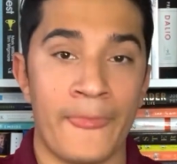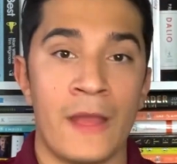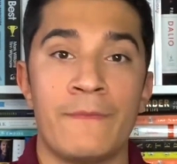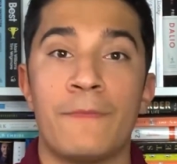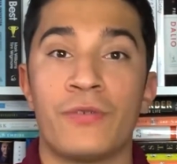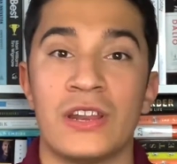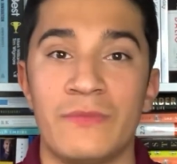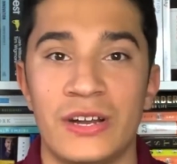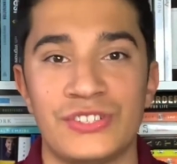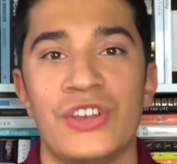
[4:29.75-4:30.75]
But pretty
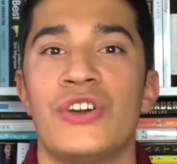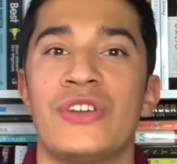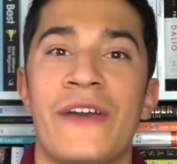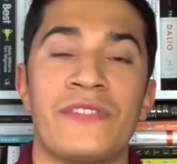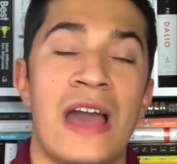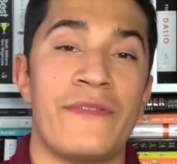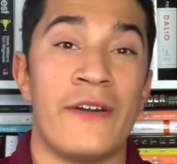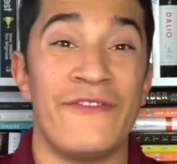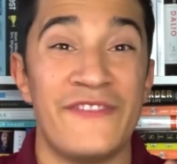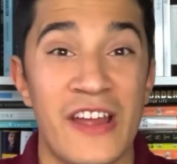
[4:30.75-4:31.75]
much, you have to have a
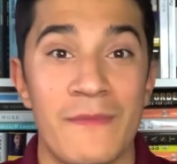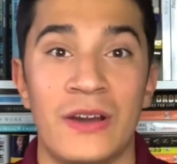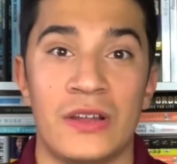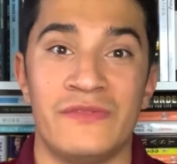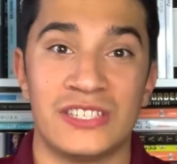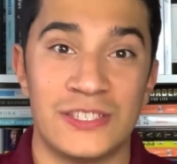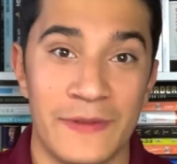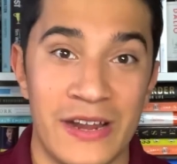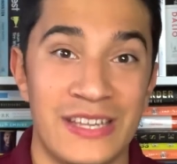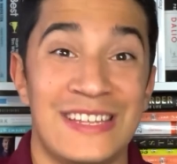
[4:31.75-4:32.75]
fair amount of
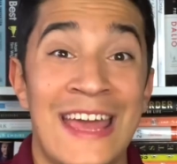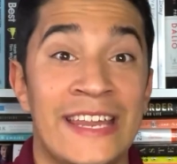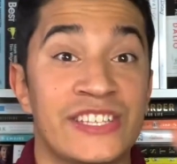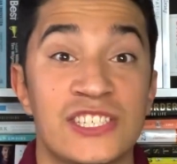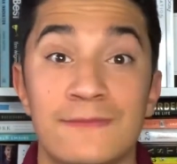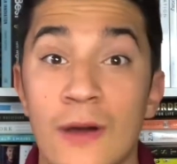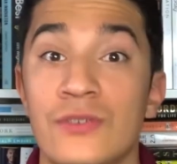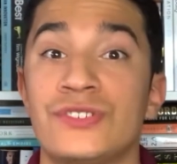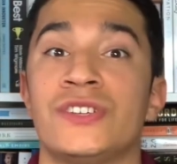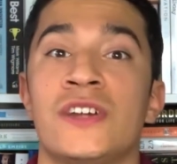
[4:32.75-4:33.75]
experience and
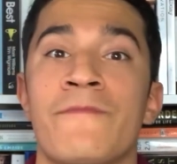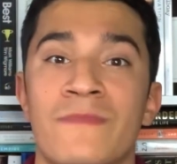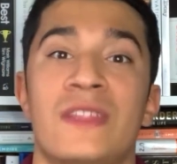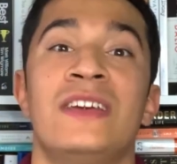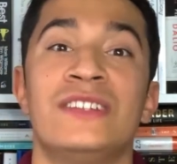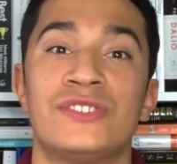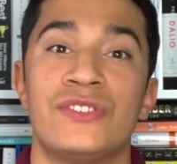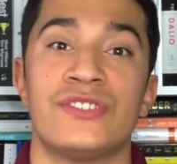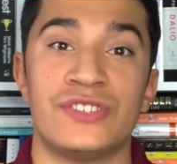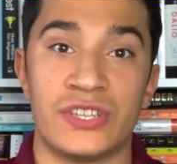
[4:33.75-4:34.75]
exposure into the
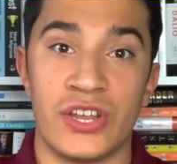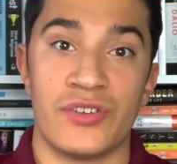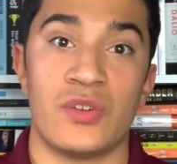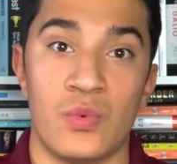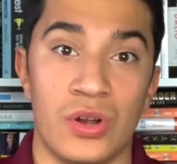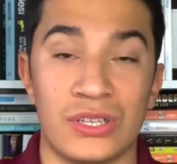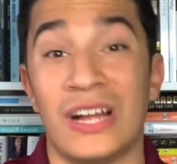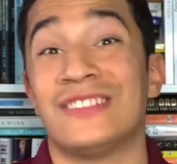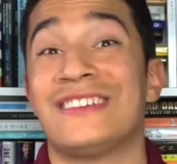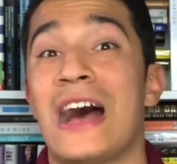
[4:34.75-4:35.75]
security world
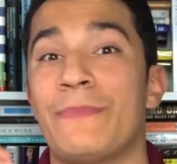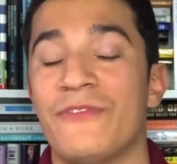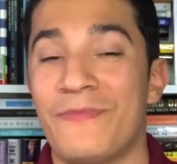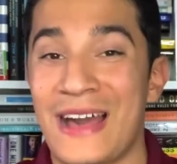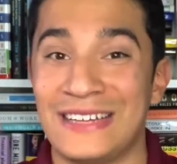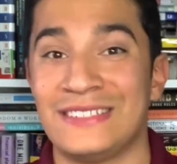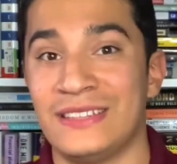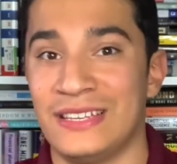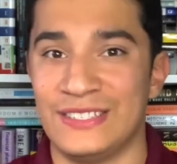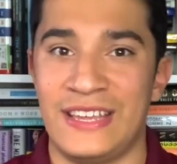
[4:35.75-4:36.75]
on top of passing the
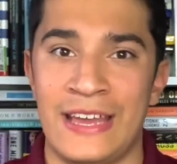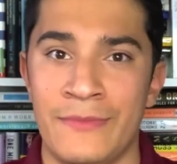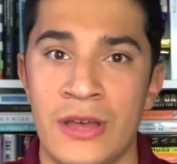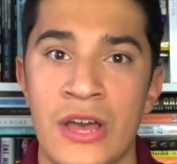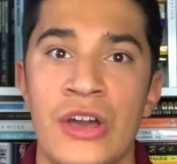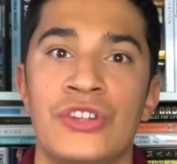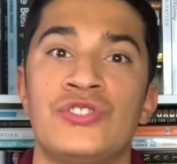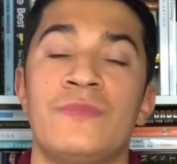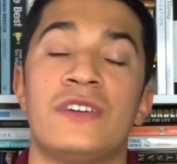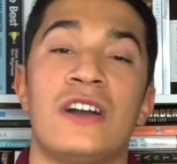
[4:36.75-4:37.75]
exam to
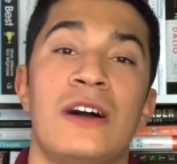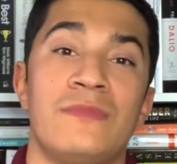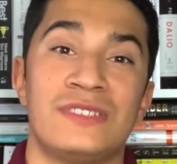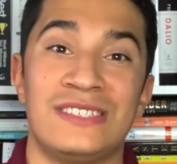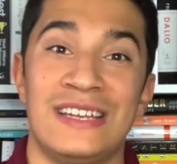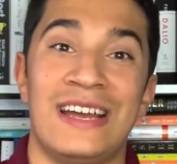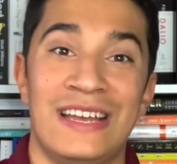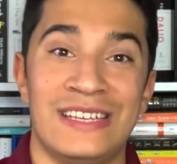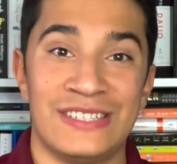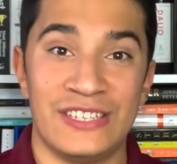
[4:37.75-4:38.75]
become C I
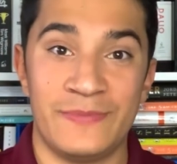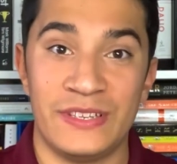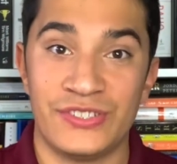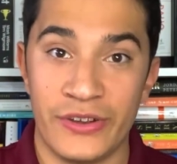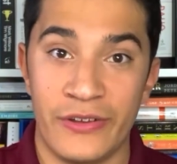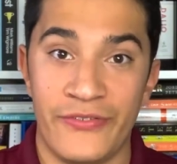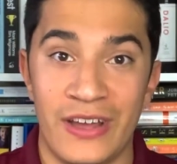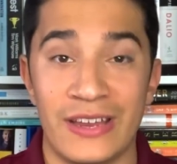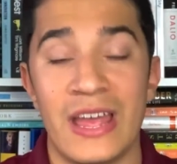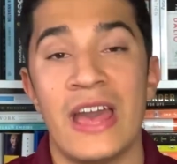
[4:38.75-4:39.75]
S S P certified.